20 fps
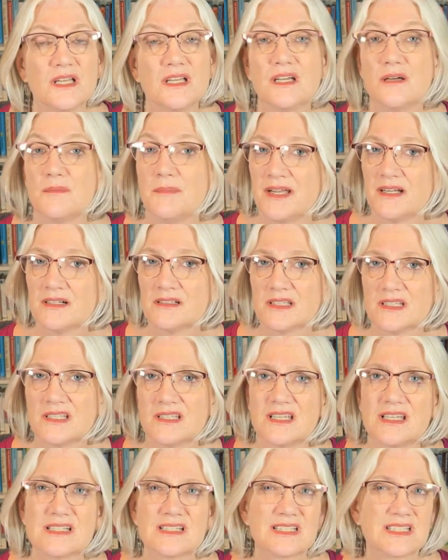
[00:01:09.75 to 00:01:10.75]
Apparently,
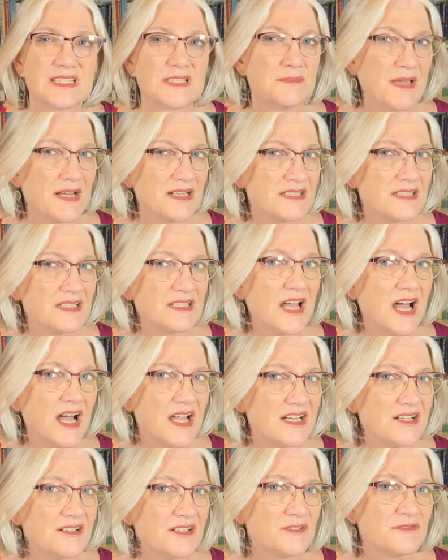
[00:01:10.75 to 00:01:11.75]
expecting
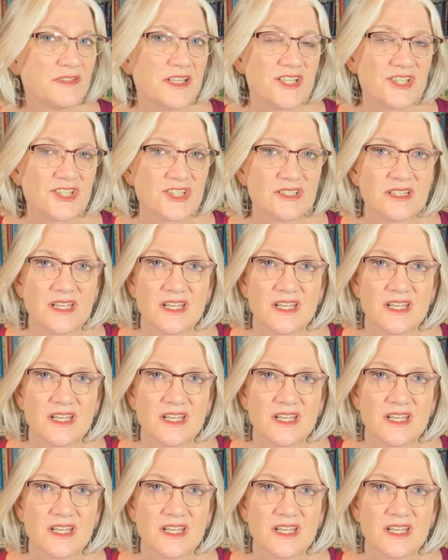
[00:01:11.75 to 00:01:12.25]
higher inflation